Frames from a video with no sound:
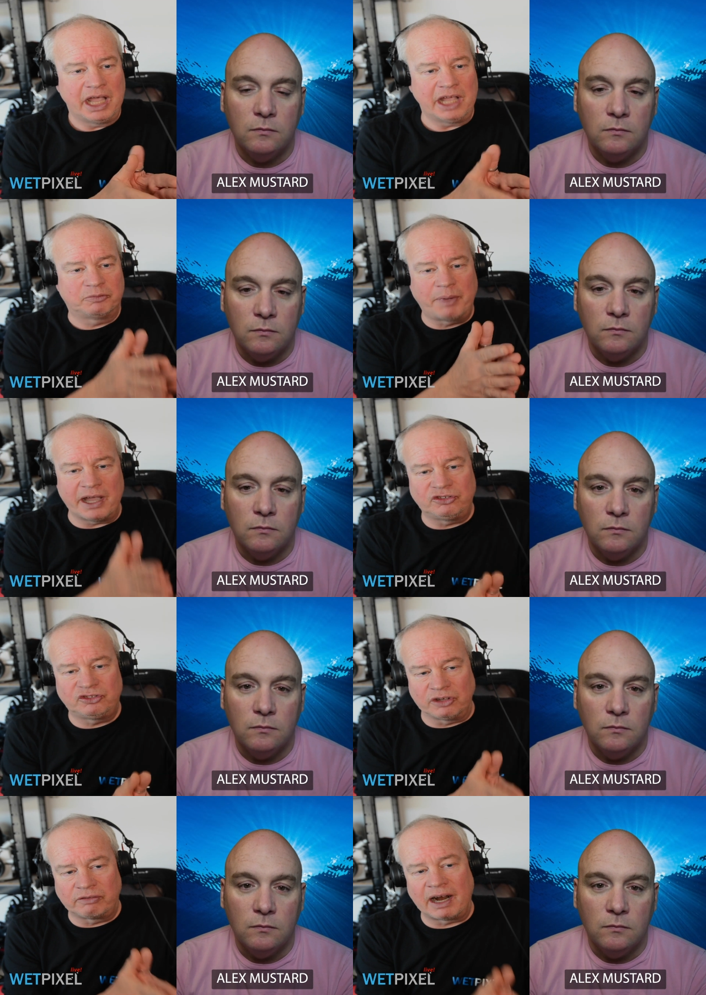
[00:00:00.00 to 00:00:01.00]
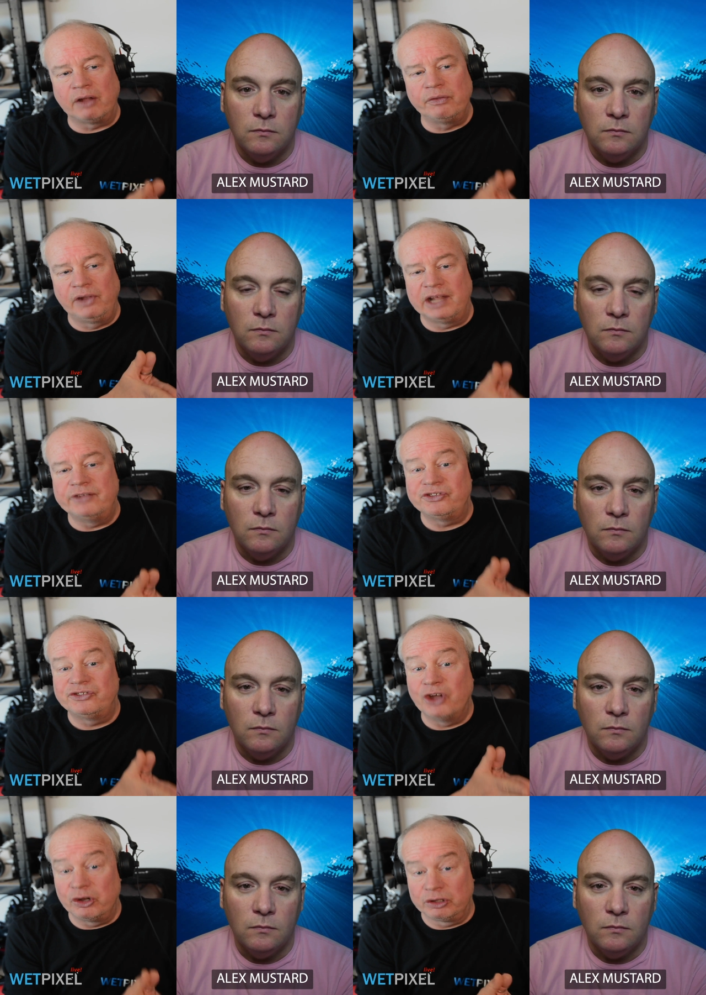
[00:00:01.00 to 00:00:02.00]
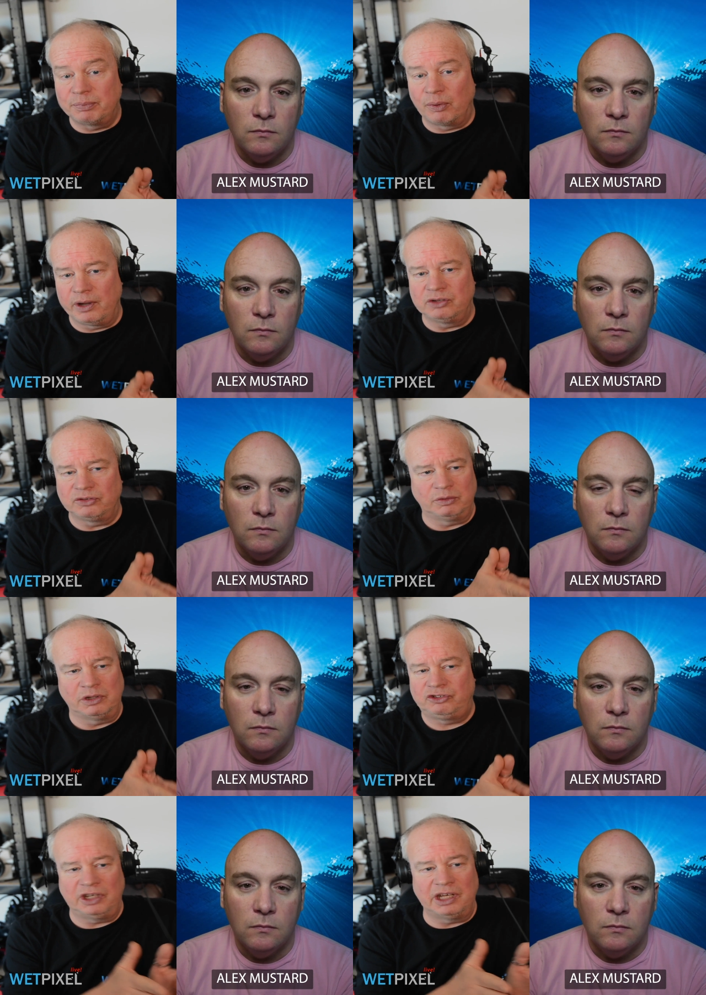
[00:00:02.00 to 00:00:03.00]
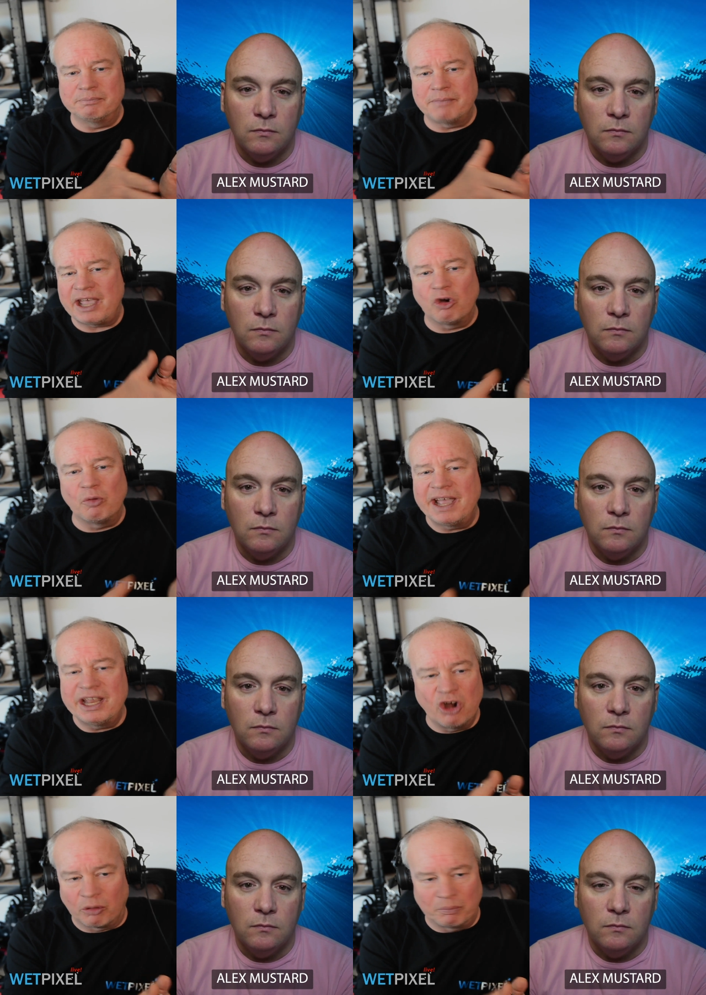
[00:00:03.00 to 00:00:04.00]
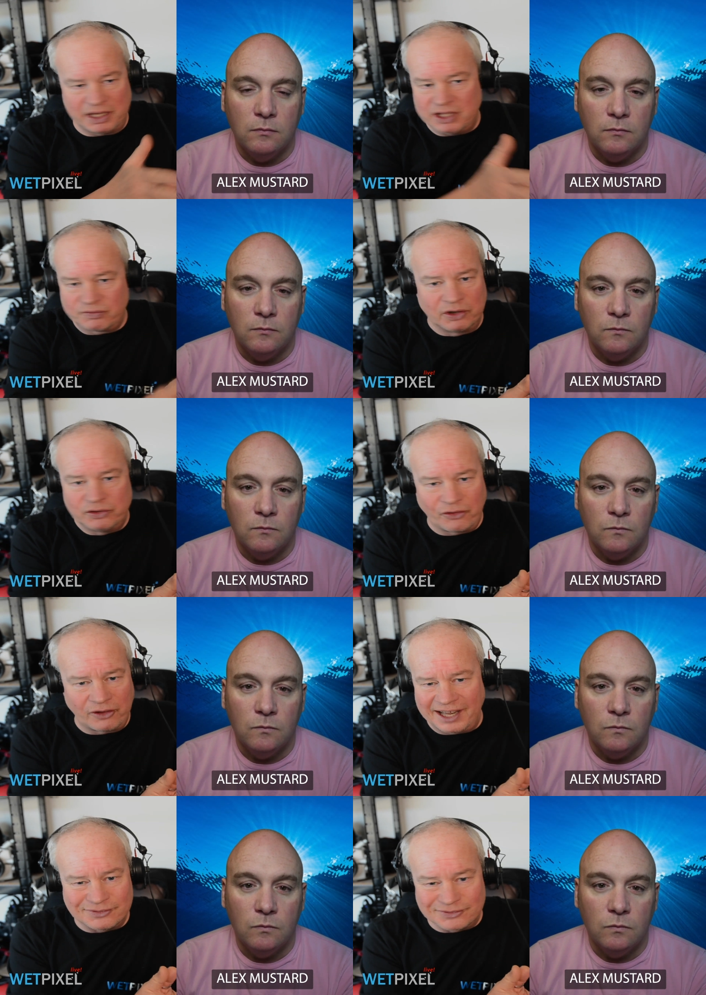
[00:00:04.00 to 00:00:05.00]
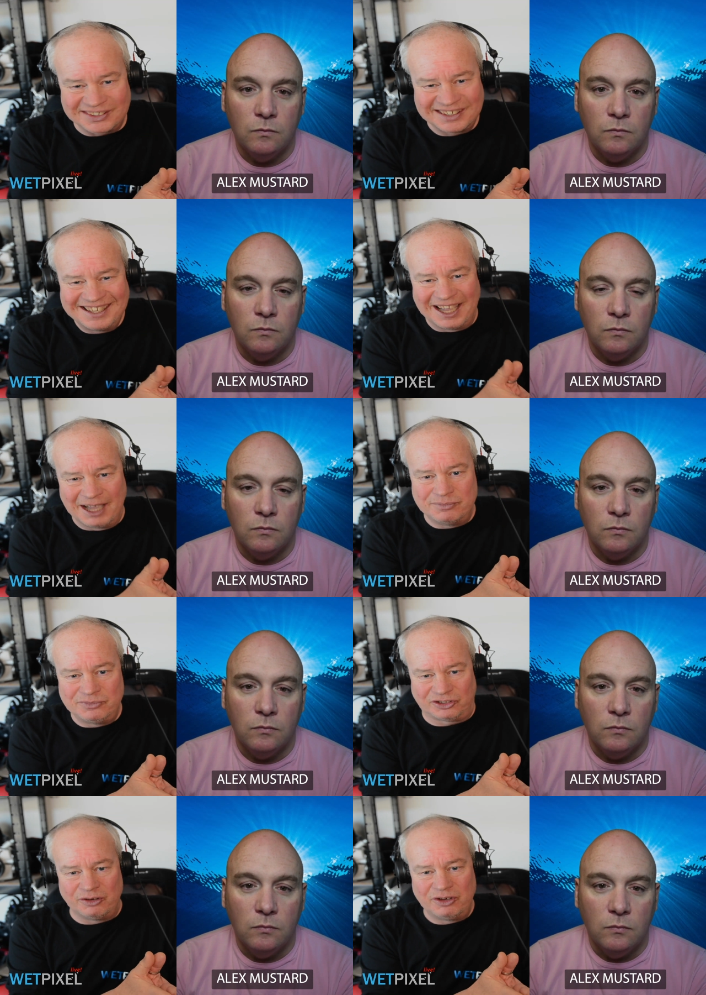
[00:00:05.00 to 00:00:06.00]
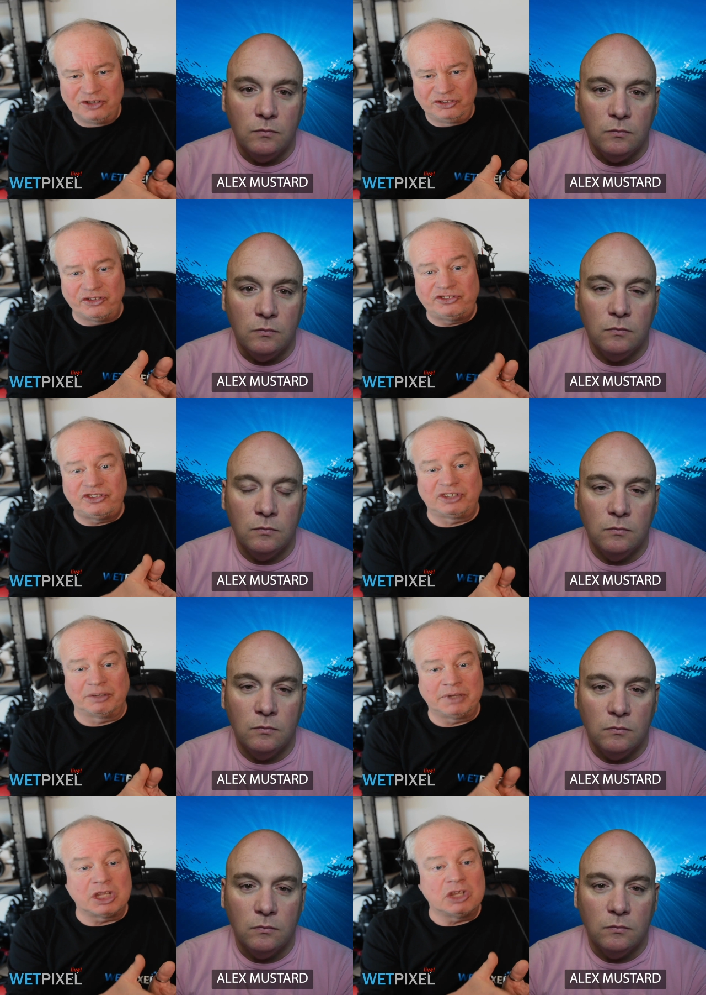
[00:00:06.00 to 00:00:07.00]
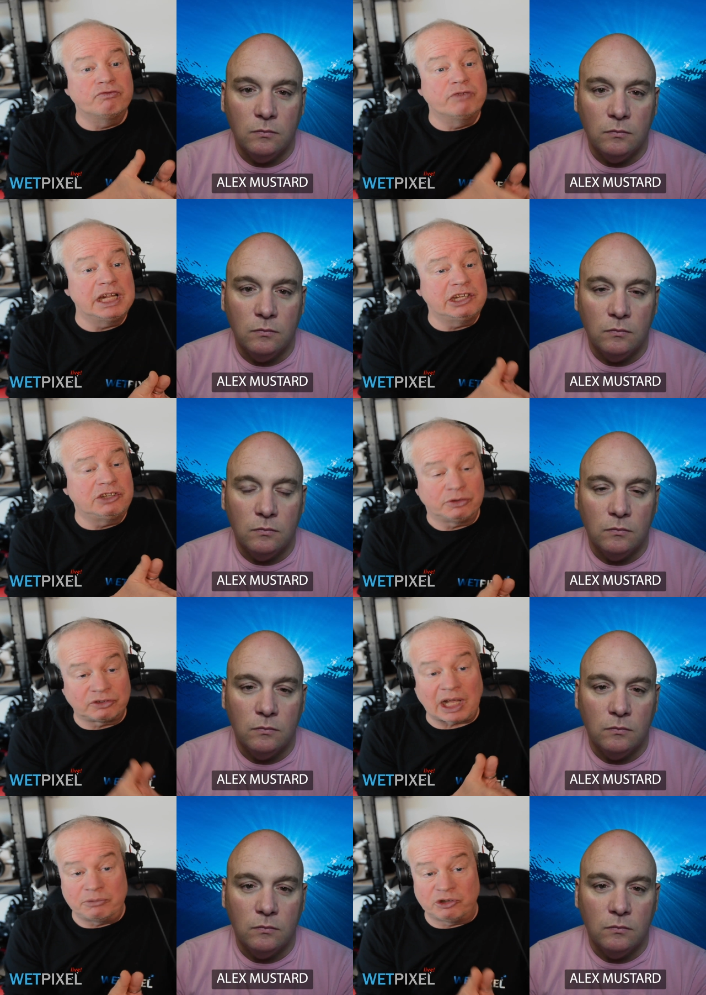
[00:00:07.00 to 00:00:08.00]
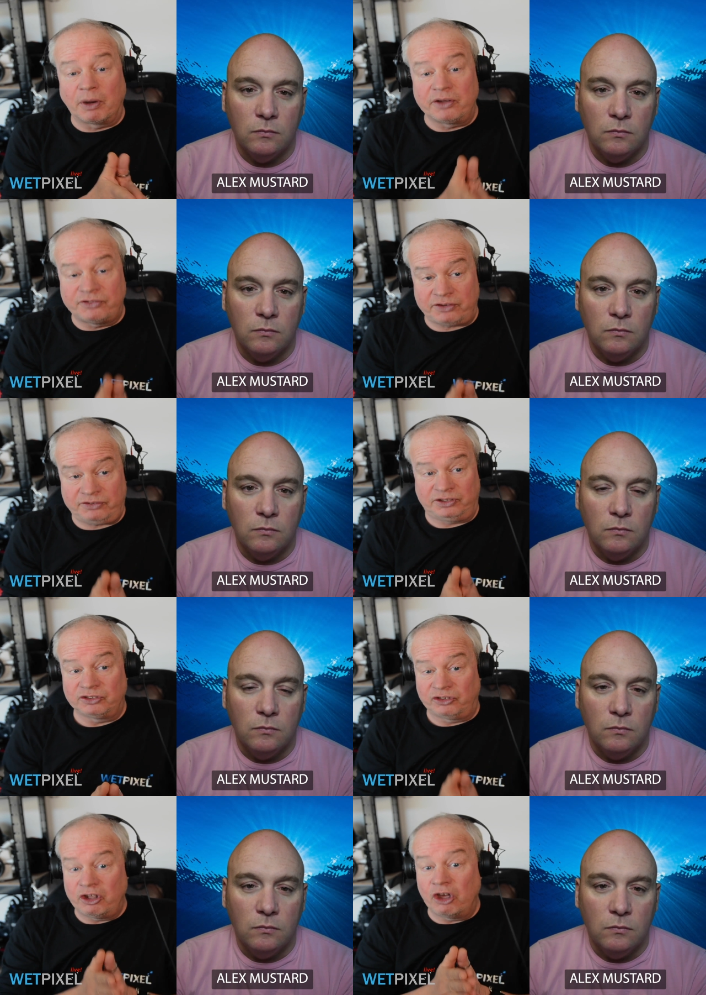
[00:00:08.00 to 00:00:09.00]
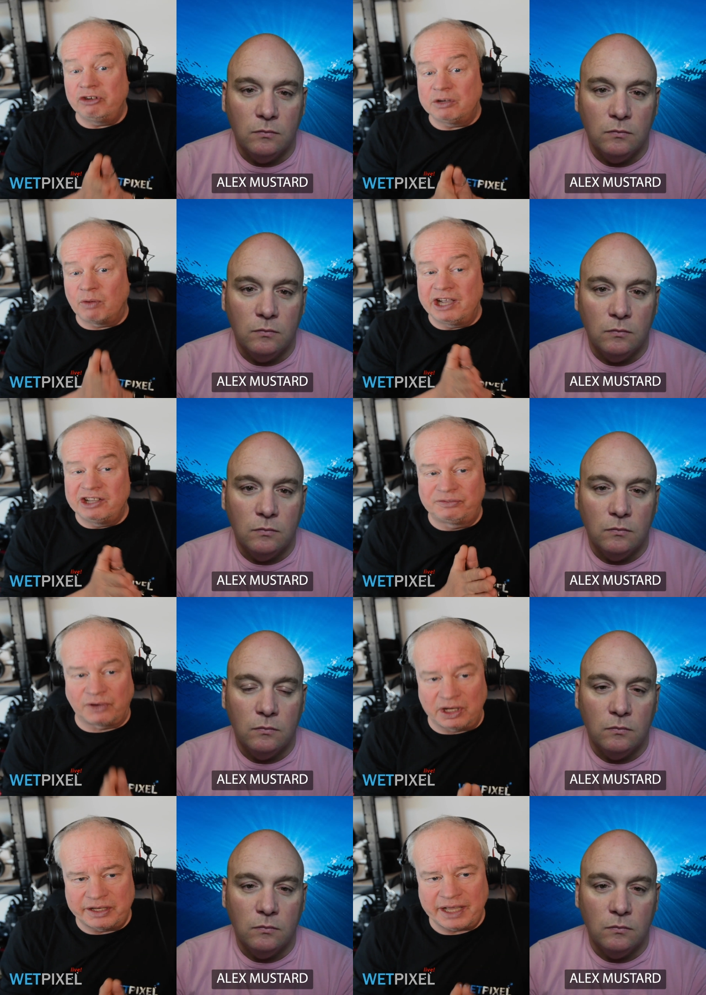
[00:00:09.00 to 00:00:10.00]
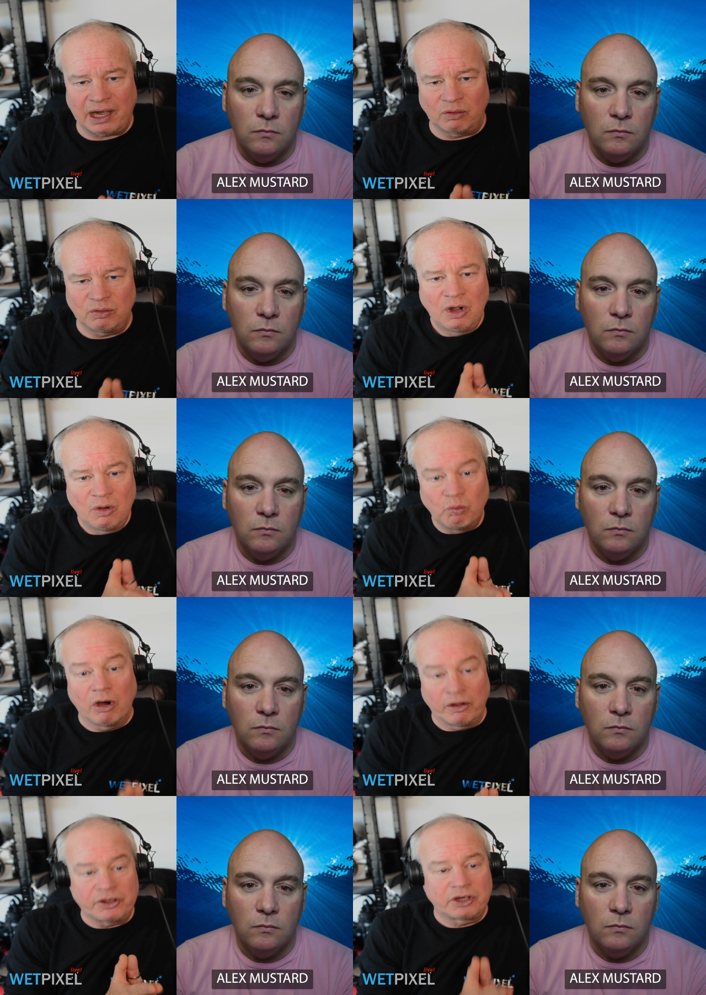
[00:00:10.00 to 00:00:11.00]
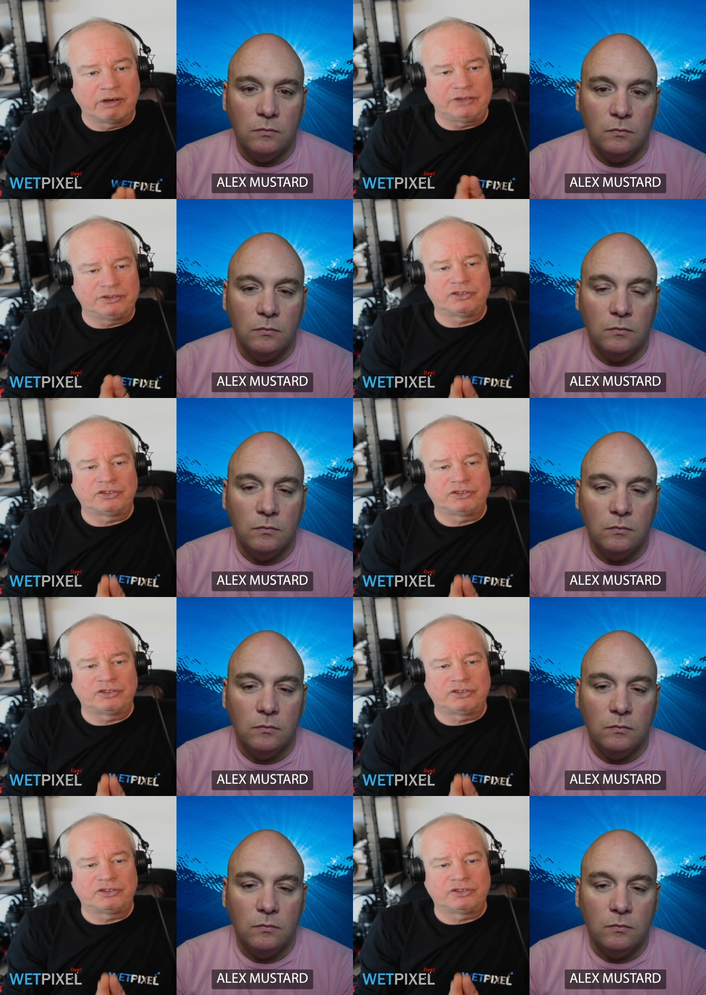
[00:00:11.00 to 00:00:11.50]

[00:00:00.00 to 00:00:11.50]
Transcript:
Speaker 1: It's based around the lens's nodal point, which may or may not be the front of the lens. So this is something you really need to establish by testing. So the only way to find out what the correct